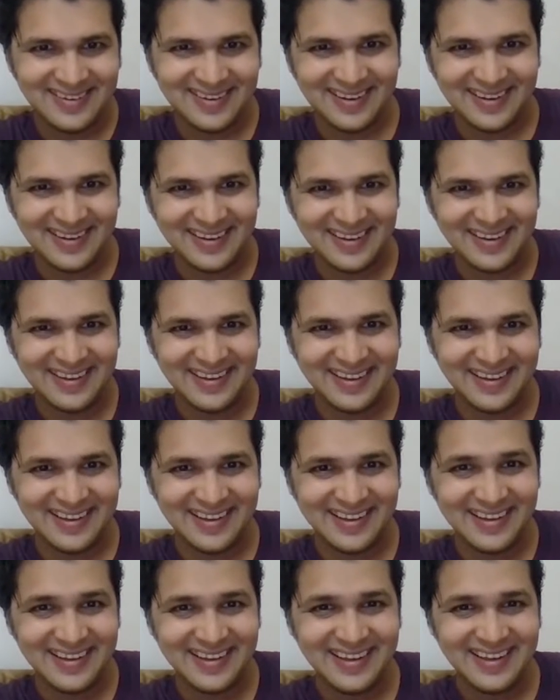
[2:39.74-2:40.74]

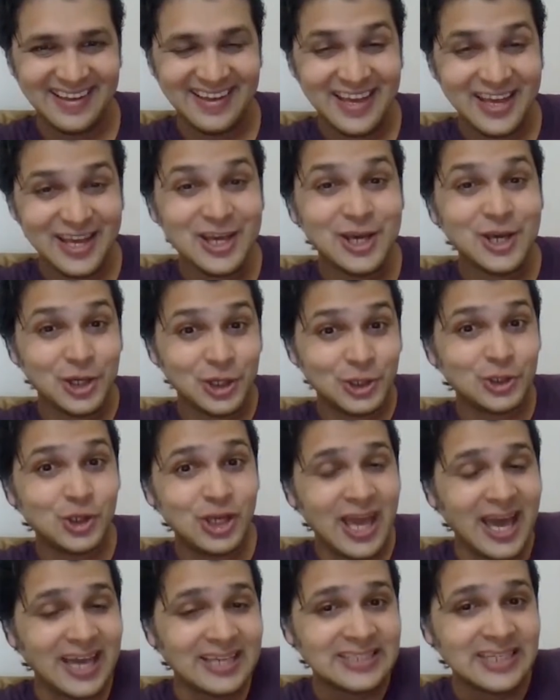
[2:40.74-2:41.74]
So
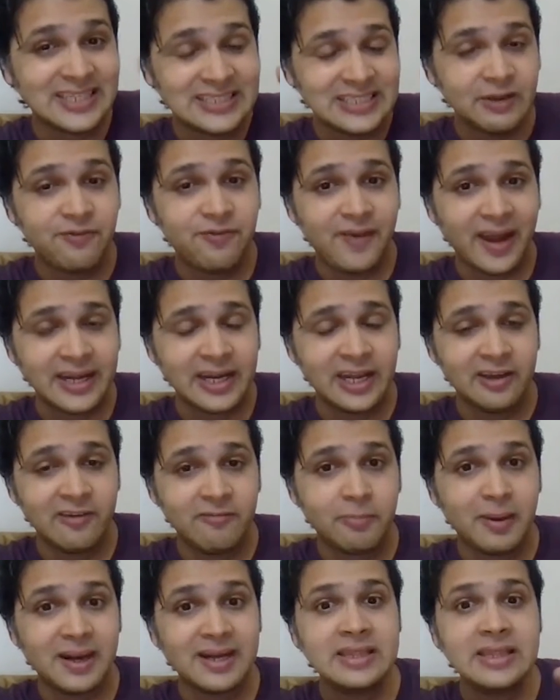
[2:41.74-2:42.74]
yes, it's
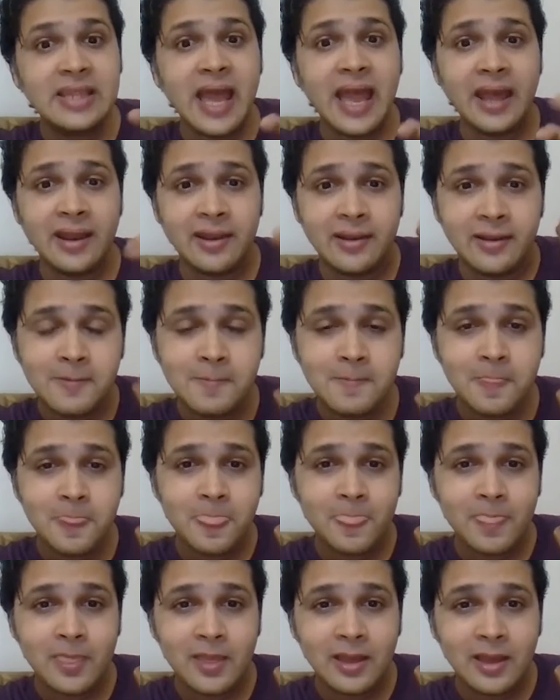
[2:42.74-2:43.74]
effective, but then
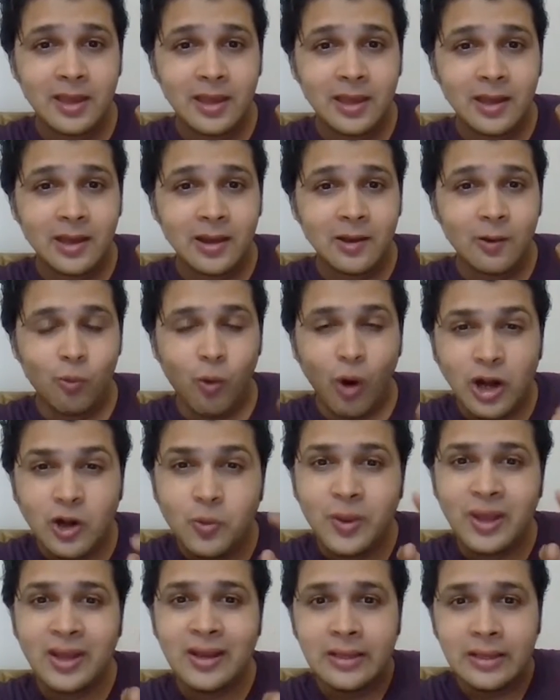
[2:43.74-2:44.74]

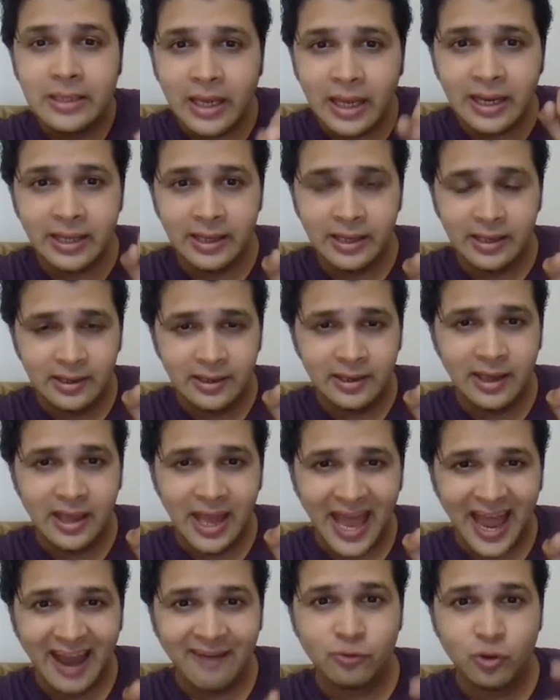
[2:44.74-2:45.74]
what we really
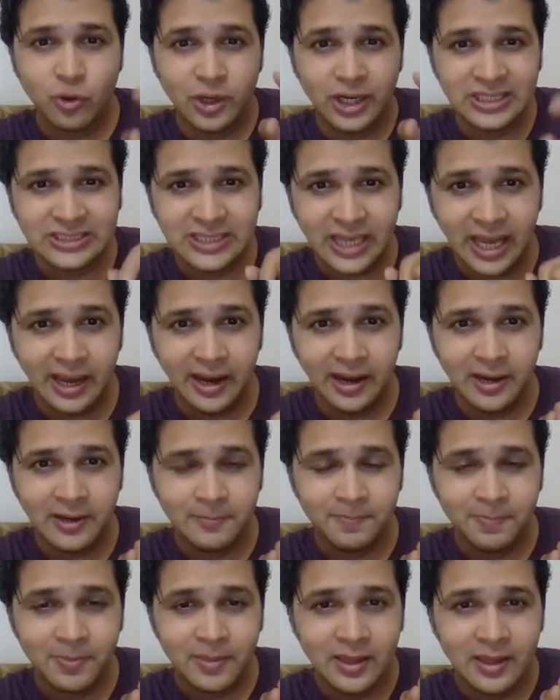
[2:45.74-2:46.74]
have to decide
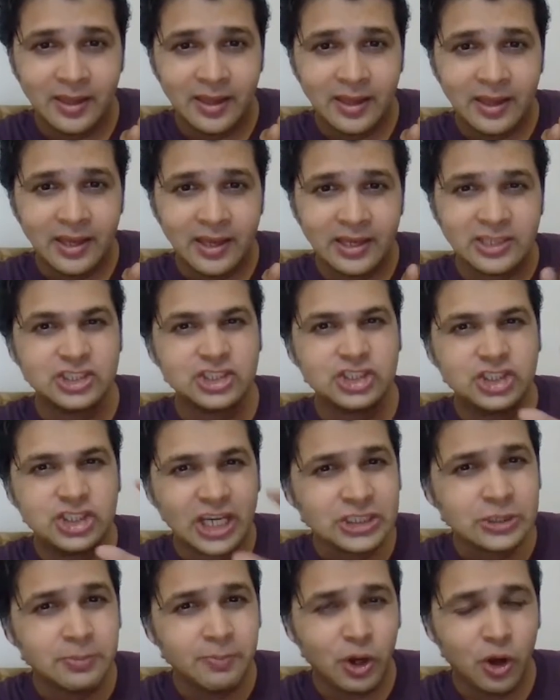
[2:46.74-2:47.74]
is,
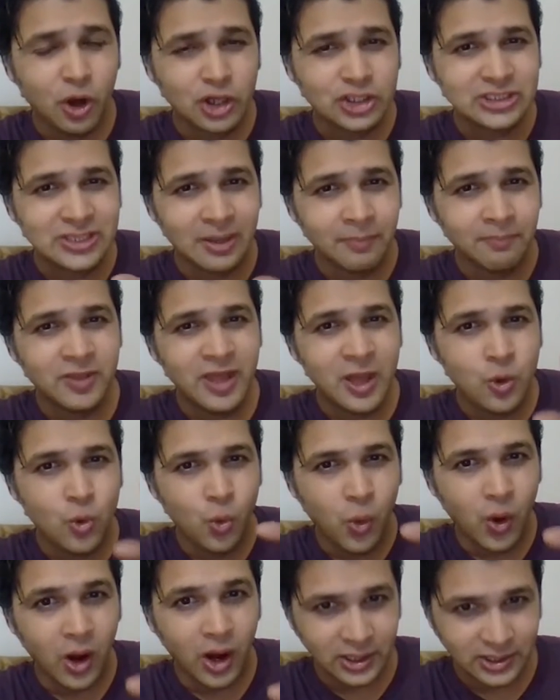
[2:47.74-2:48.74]
just because
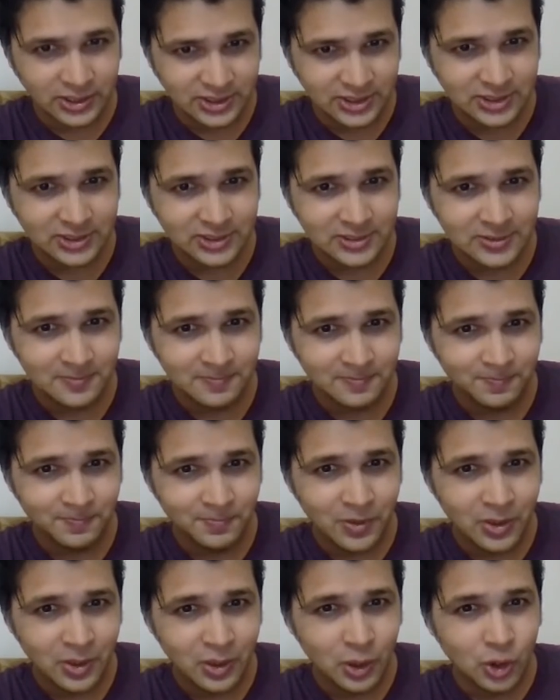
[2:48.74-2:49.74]
something works,
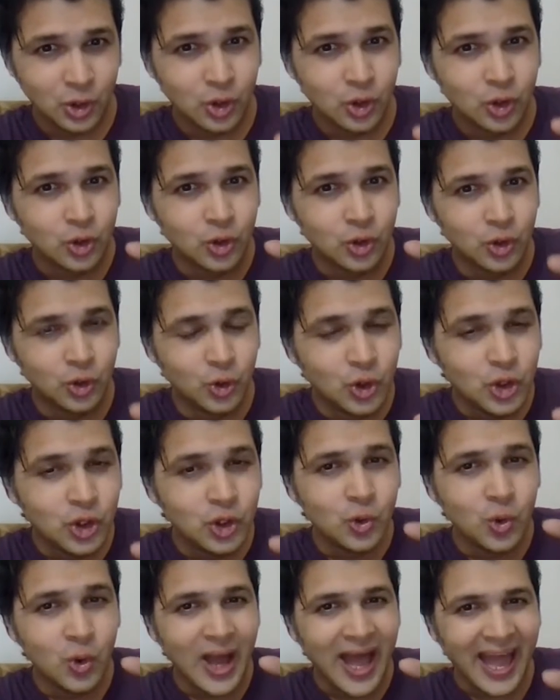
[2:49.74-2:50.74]
do
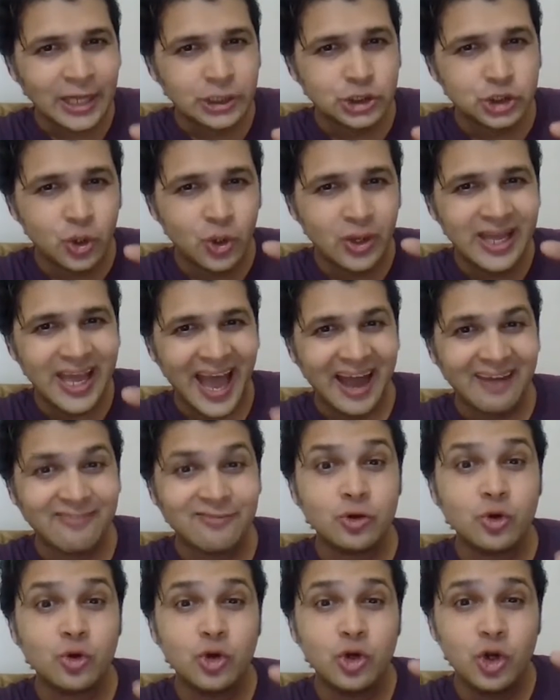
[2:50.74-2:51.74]
you actually
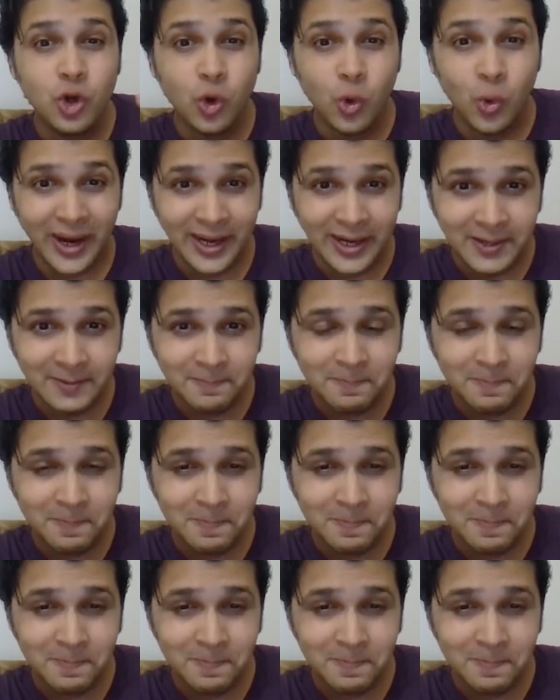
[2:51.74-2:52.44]
have to do it?